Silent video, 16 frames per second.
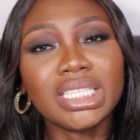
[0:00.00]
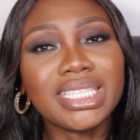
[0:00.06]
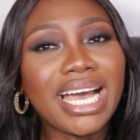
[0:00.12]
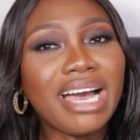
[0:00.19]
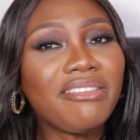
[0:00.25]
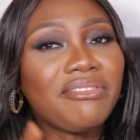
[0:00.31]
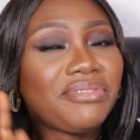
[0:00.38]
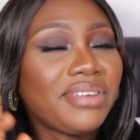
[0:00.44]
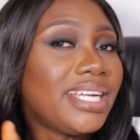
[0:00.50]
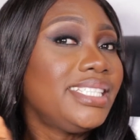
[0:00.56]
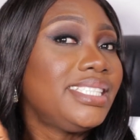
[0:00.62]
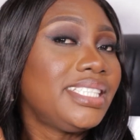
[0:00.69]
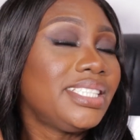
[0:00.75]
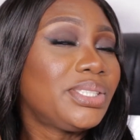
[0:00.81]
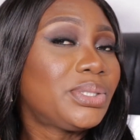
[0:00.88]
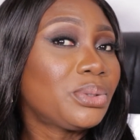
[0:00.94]
That
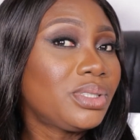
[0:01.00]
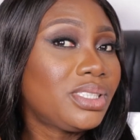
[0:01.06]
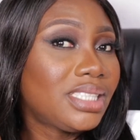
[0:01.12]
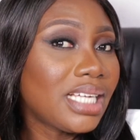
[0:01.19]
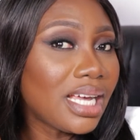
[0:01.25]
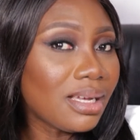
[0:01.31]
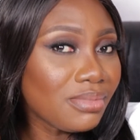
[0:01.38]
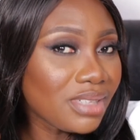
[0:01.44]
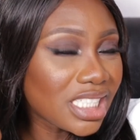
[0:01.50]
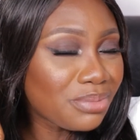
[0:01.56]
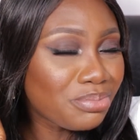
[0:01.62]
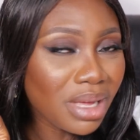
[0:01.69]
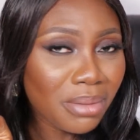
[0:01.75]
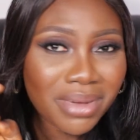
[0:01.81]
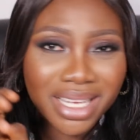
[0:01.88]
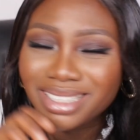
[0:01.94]
vending to them is
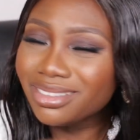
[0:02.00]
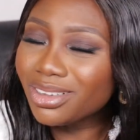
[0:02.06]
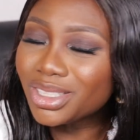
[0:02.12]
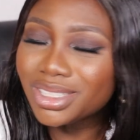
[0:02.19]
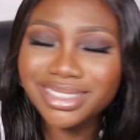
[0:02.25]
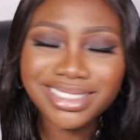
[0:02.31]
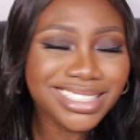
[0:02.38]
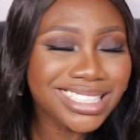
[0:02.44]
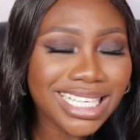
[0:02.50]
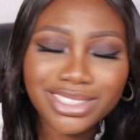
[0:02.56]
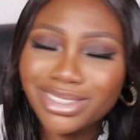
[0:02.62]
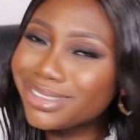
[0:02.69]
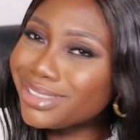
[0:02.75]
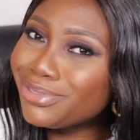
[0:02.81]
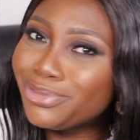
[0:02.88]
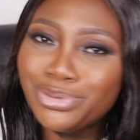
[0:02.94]
payment. Nothing, there's
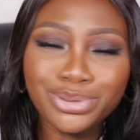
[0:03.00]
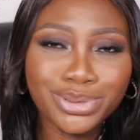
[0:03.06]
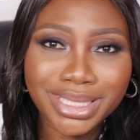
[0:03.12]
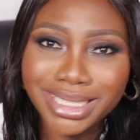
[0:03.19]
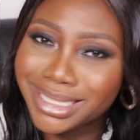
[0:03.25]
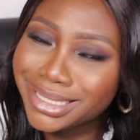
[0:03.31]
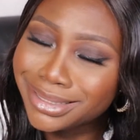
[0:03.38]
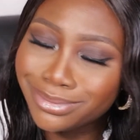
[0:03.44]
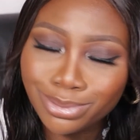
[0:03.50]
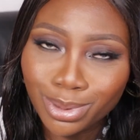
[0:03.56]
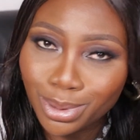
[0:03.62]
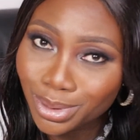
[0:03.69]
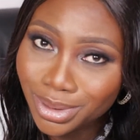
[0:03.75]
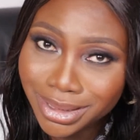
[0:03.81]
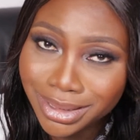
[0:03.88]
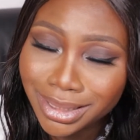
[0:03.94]
nothing free in this
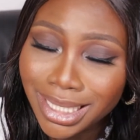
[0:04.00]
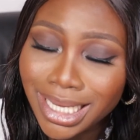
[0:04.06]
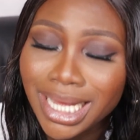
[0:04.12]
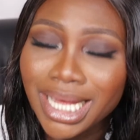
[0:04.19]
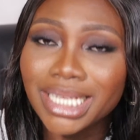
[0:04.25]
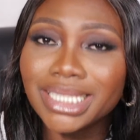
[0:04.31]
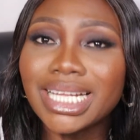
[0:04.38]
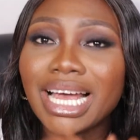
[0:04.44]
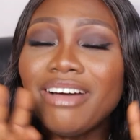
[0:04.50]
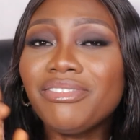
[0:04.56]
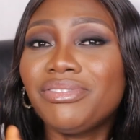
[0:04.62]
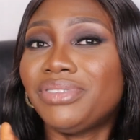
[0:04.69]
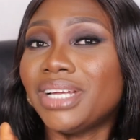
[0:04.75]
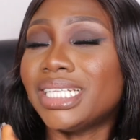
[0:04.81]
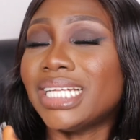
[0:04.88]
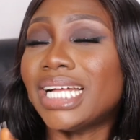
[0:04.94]
world.
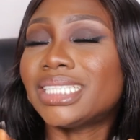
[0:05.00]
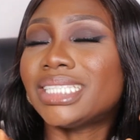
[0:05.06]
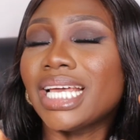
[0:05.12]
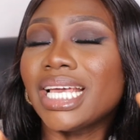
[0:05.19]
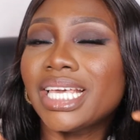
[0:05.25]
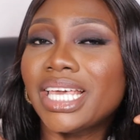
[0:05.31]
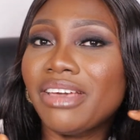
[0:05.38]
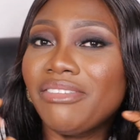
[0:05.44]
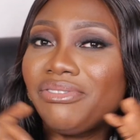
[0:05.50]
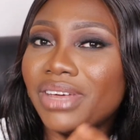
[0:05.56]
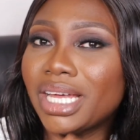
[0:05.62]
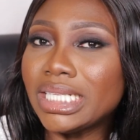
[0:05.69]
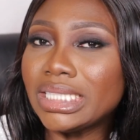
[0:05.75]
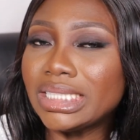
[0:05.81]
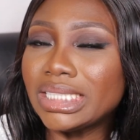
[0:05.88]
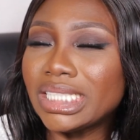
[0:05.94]
That 10k
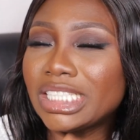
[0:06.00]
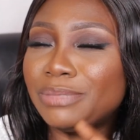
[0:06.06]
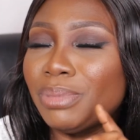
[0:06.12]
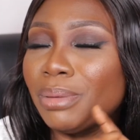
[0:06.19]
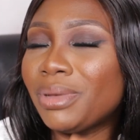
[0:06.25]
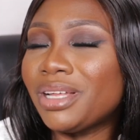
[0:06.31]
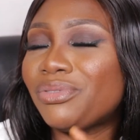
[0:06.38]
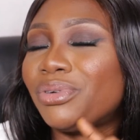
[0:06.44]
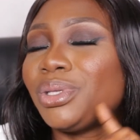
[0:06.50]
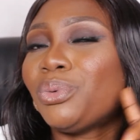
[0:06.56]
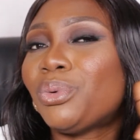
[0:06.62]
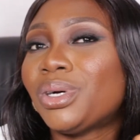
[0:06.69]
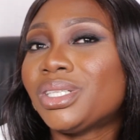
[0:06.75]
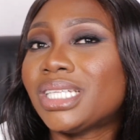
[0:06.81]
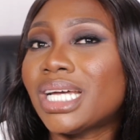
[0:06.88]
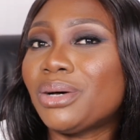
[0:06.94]
vending is payment for the
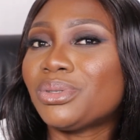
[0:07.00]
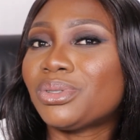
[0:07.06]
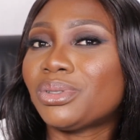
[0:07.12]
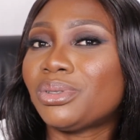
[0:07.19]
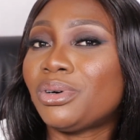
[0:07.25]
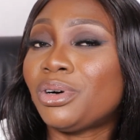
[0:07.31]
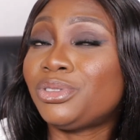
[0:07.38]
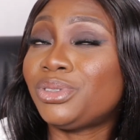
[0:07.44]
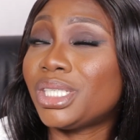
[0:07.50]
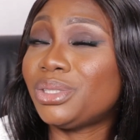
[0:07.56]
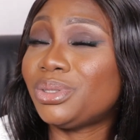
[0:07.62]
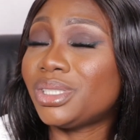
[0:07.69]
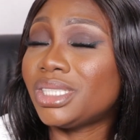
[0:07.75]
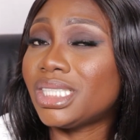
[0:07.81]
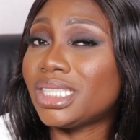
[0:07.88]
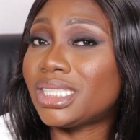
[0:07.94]
1,100
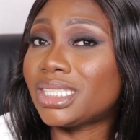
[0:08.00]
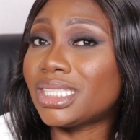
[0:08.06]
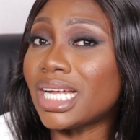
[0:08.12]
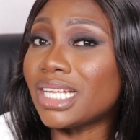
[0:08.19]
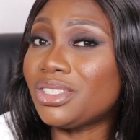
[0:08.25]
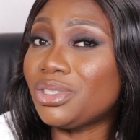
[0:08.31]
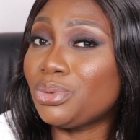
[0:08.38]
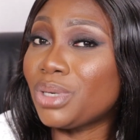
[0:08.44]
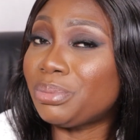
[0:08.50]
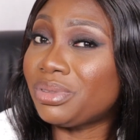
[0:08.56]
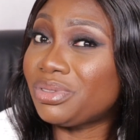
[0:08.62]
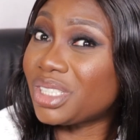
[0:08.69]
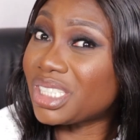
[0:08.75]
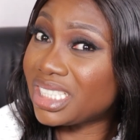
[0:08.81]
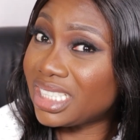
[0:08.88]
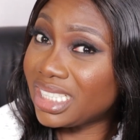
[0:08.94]
units that you were
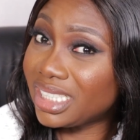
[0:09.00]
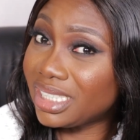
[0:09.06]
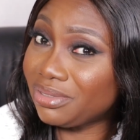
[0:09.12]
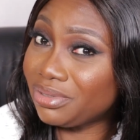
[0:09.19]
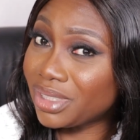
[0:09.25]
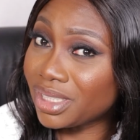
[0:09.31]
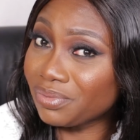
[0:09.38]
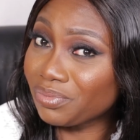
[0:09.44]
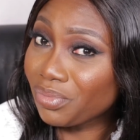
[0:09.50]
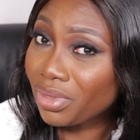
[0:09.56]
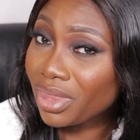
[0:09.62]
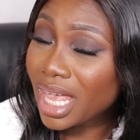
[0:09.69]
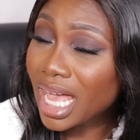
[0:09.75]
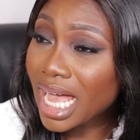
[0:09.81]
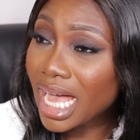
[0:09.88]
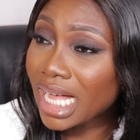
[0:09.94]
previously given,
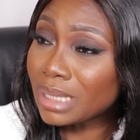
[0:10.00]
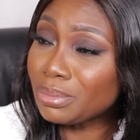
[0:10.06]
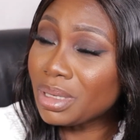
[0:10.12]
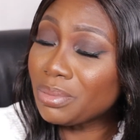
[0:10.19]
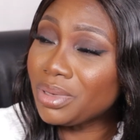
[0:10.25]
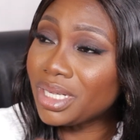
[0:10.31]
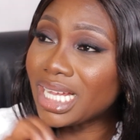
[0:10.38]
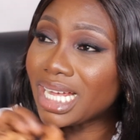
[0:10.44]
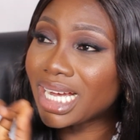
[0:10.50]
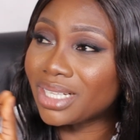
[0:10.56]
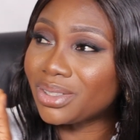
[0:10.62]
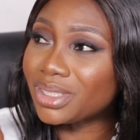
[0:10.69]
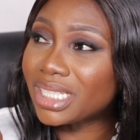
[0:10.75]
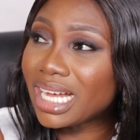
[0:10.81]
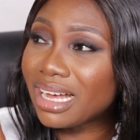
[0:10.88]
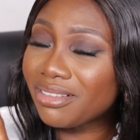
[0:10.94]
and maybe like
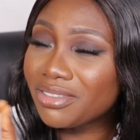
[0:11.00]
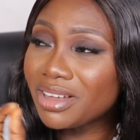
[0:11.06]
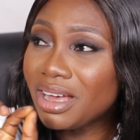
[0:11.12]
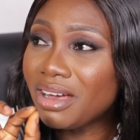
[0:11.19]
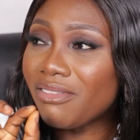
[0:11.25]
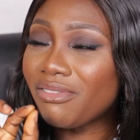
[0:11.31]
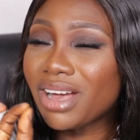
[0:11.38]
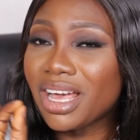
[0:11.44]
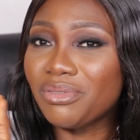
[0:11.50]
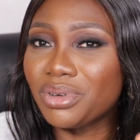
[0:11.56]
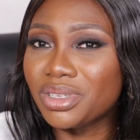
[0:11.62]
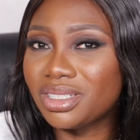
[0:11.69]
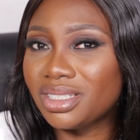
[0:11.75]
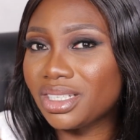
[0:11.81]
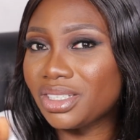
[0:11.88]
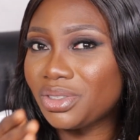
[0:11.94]
another 5 or
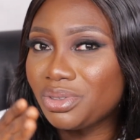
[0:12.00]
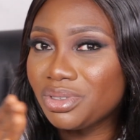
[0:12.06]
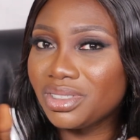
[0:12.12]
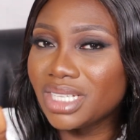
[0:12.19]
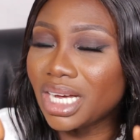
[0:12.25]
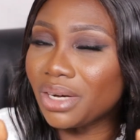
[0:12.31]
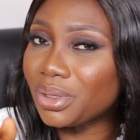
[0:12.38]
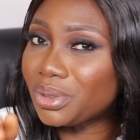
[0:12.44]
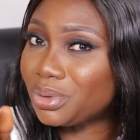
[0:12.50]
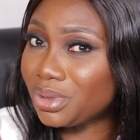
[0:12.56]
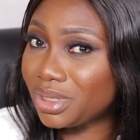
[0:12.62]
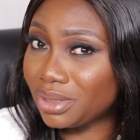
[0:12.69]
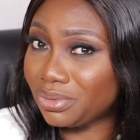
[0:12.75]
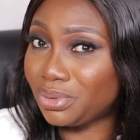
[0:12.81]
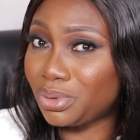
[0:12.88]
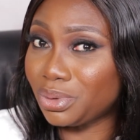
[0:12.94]
6 units they're going to
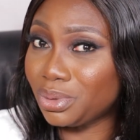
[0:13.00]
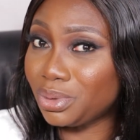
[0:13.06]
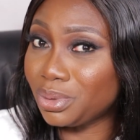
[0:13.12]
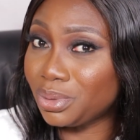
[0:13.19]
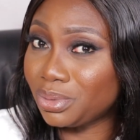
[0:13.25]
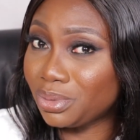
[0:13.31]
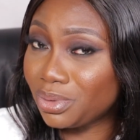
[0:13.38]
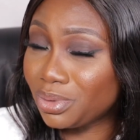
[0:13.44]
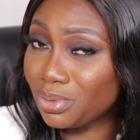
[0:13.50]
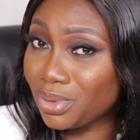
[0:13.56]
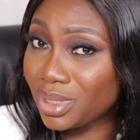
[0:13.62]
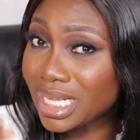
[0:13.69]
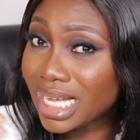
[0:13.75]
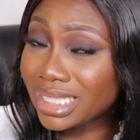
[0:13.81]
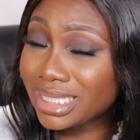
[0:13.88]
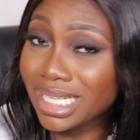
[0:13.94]
give to you
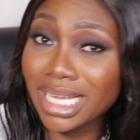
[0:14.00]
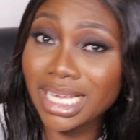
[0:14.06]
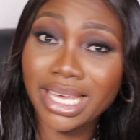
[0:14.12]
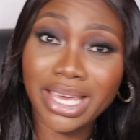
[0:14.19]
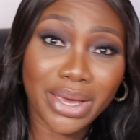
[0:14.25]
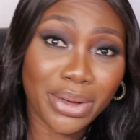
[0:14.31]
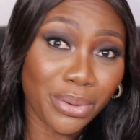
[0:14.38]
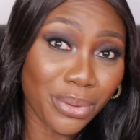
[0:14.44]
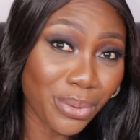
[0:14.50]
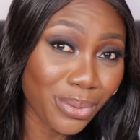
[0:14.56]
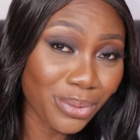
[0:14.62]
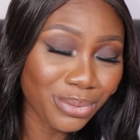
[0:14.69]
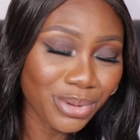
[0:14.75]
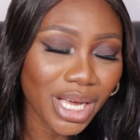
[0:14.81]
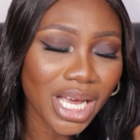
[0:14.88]
with that 10k.